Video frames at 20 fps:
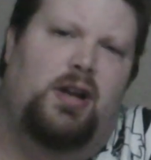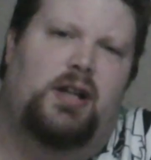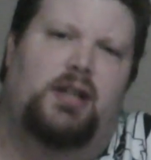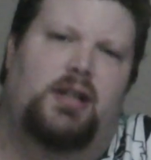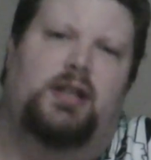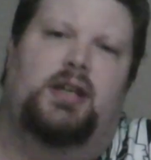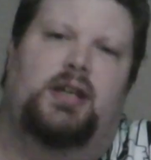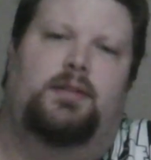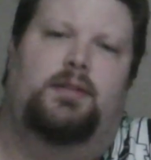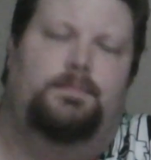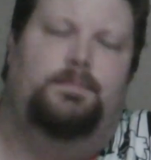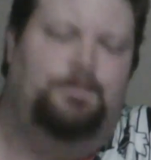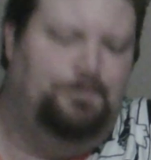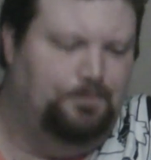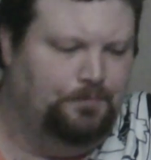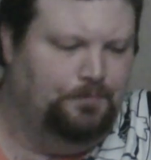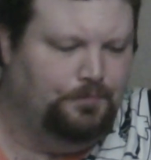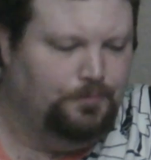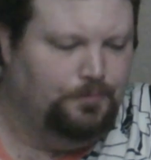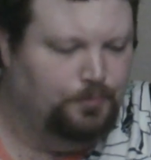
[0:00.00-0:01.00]
again,
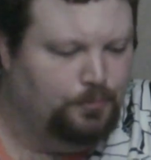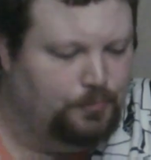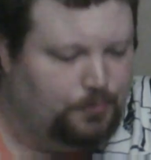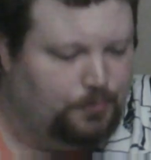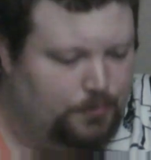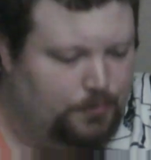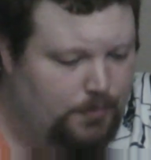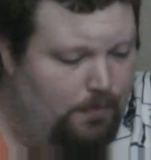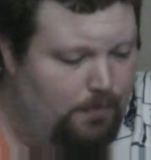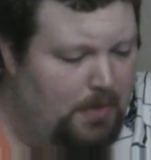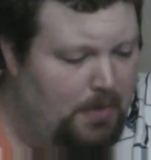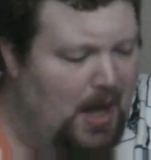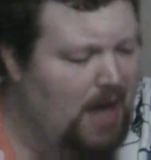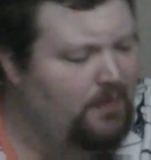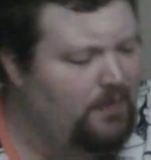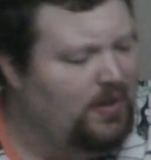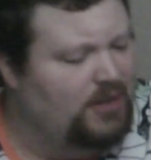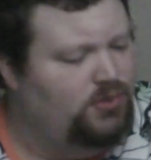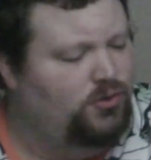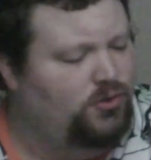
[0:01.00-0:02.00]
I've
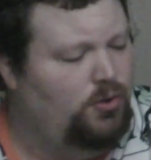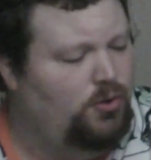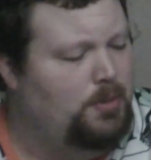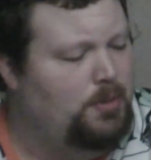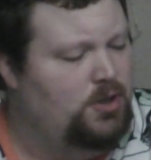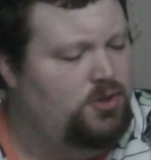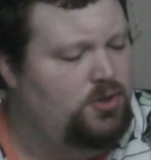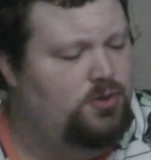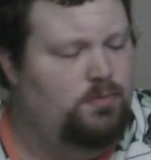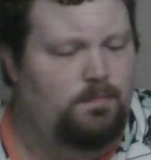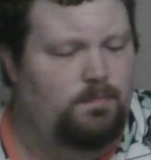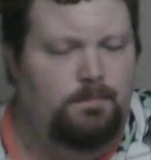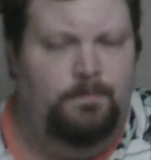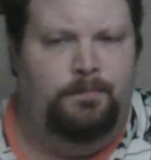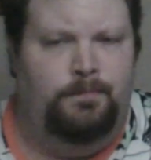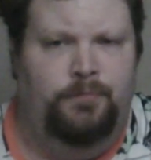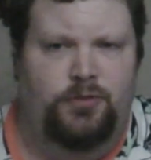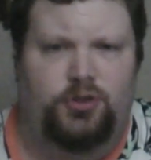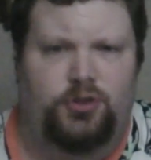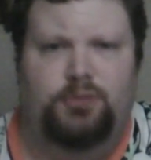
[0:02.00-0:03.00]
had so much
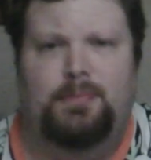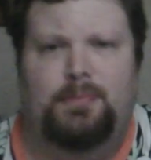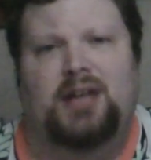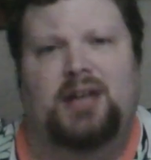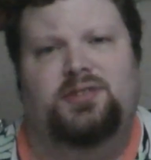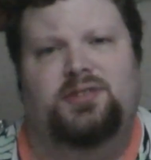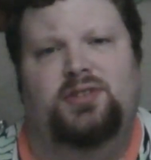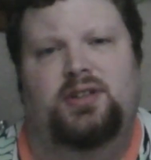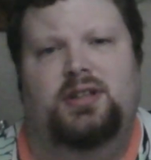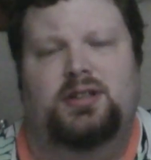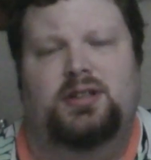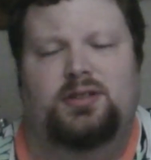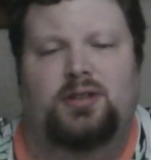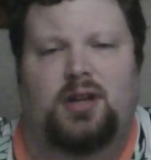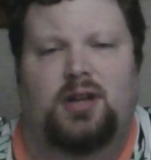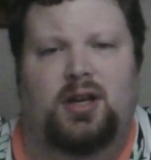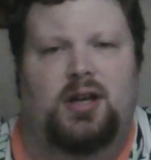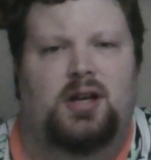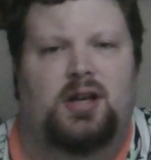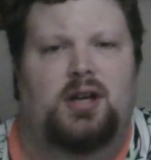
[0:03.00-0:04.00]
spicy
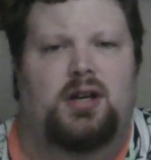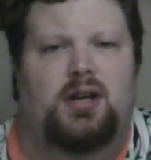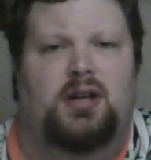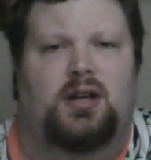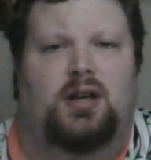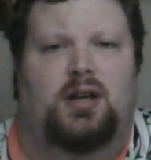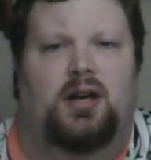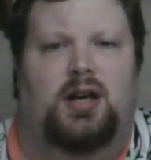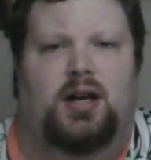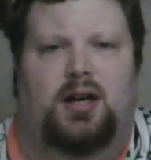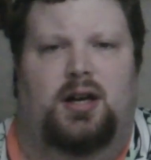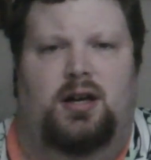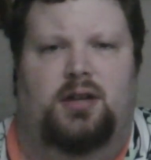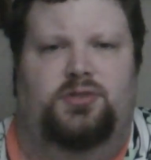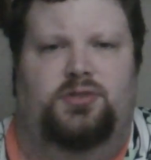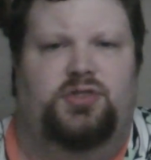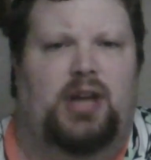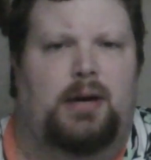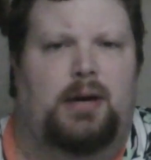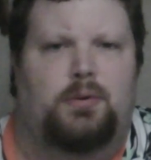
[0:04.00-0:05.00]
and
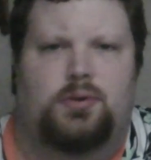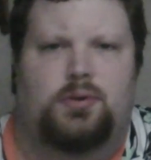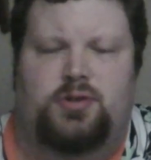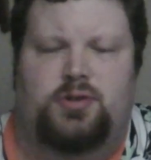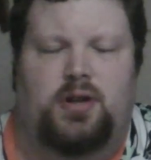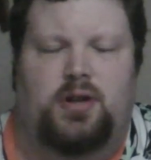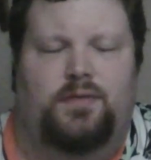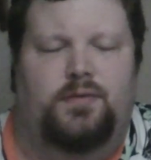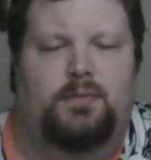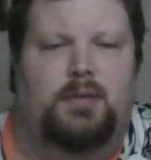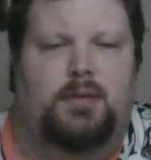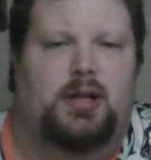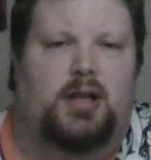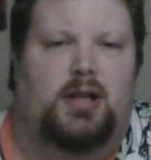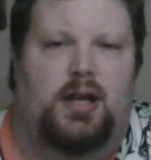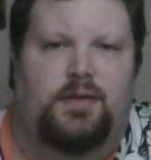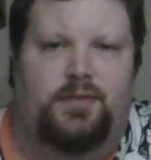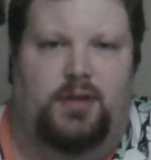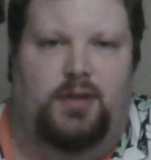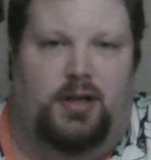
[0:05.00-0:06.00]
sour stuff in my
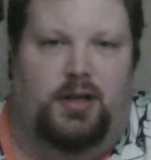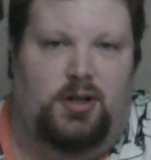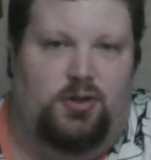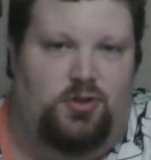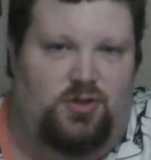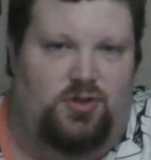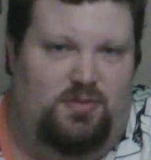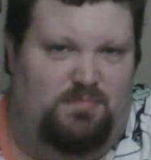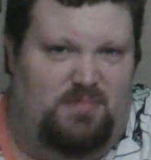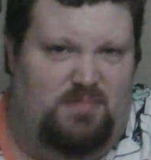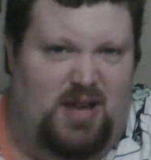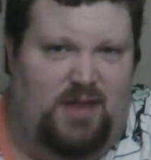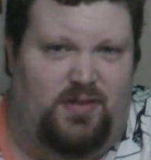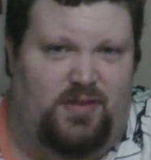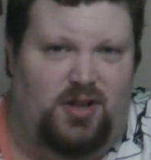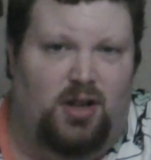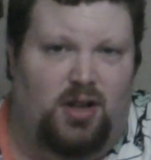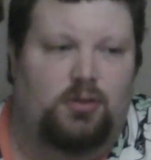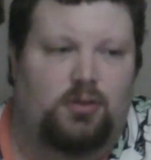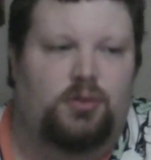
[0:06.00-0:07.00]
life that I could just have a
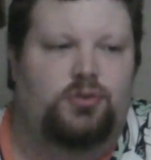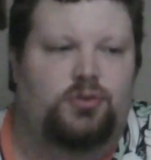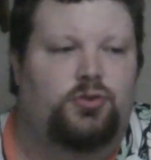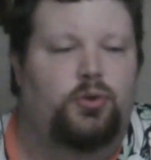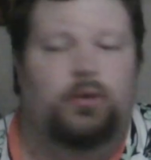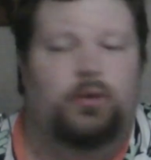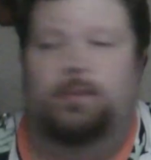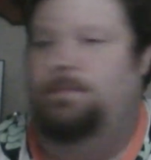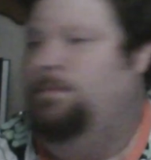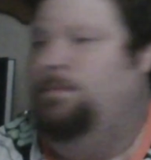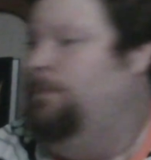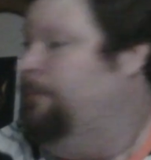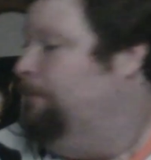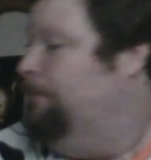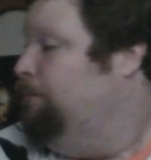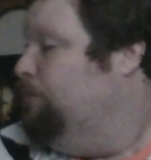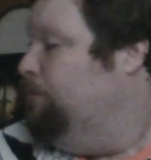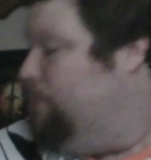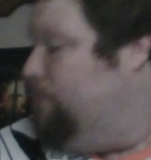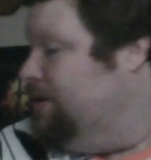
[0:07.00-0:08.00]
tolerance to it.
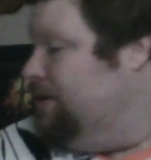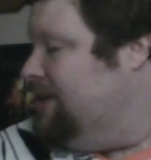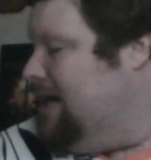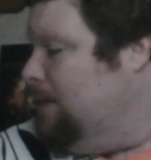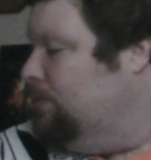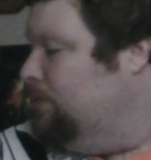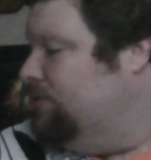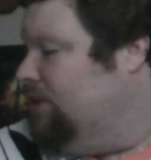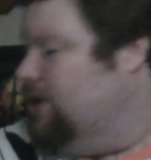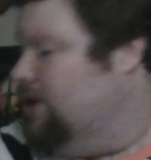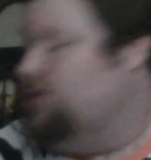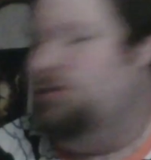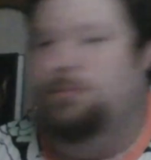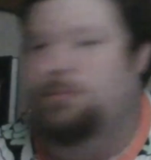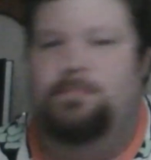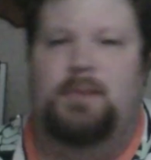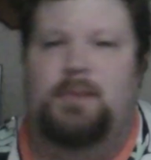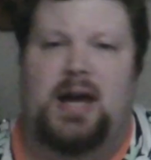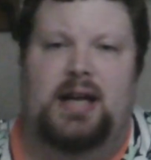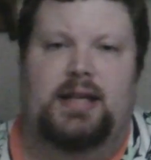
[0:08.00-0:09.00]
But that was actually
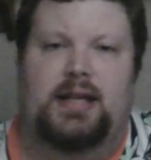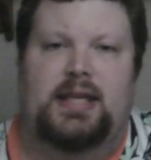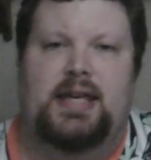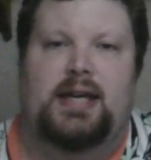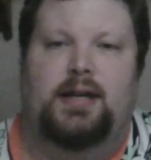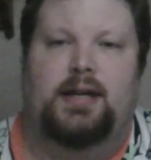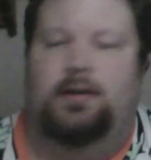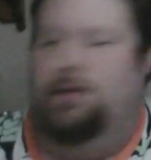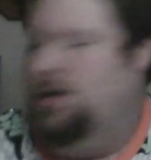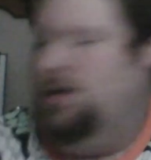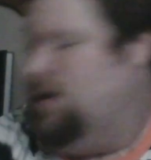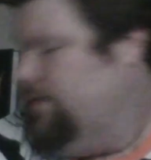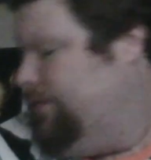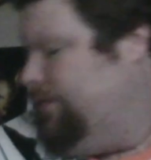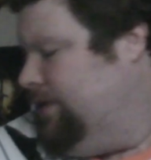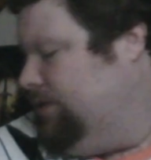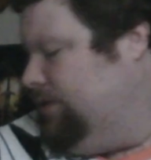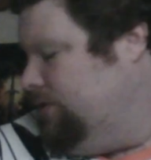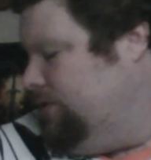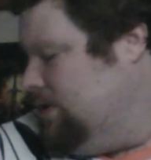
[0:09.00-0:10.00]
had a kick.
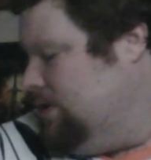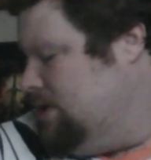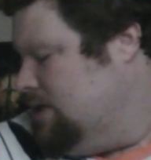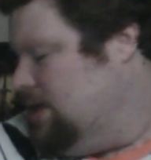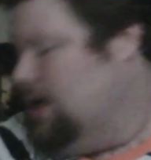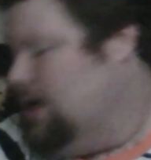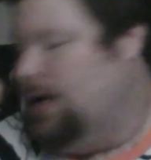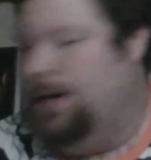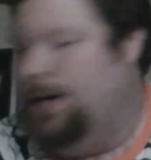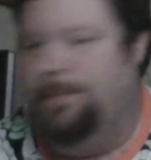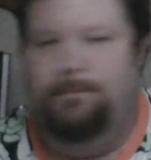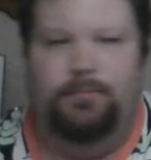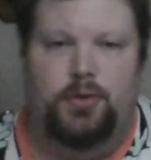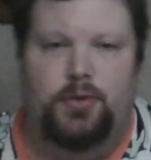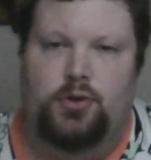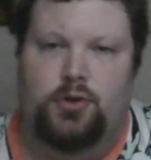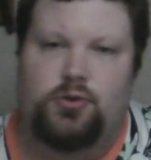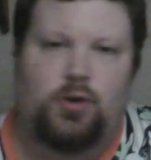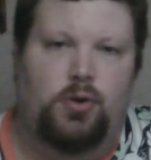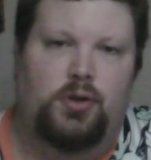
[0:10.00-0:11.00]
Obviously,
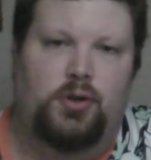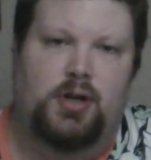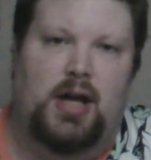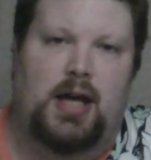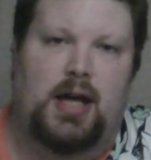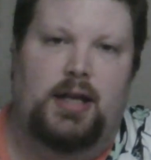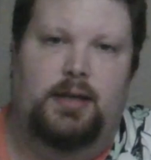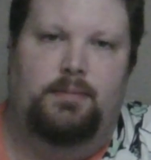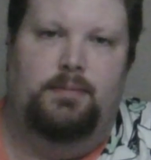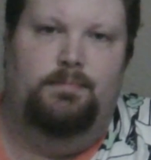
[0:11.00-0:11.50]
there's no denying it.